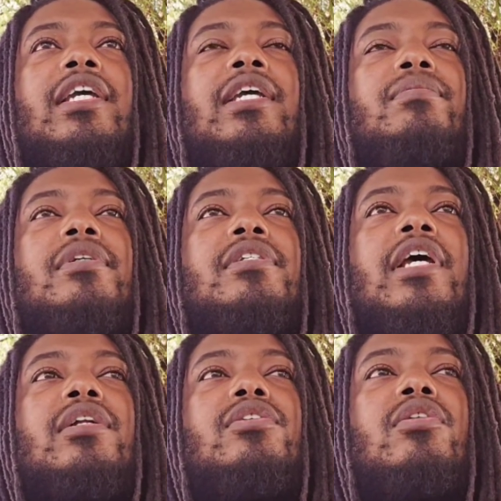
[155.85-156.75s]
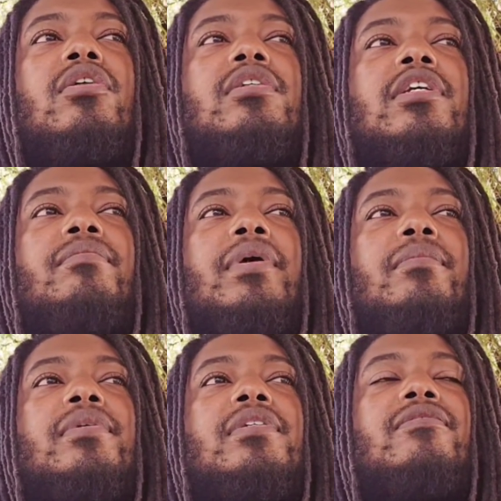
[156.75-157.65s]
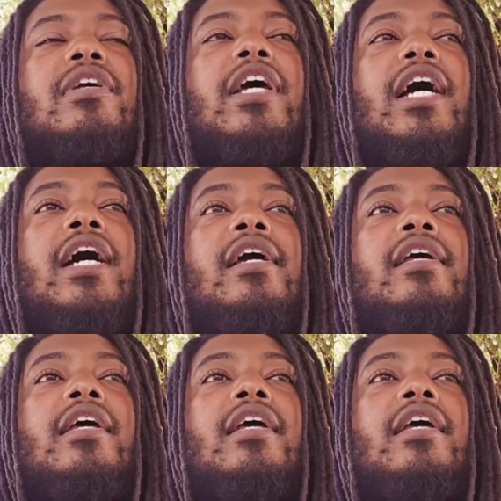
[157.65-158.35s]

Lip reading: keep the statutes, laws, commandments of God,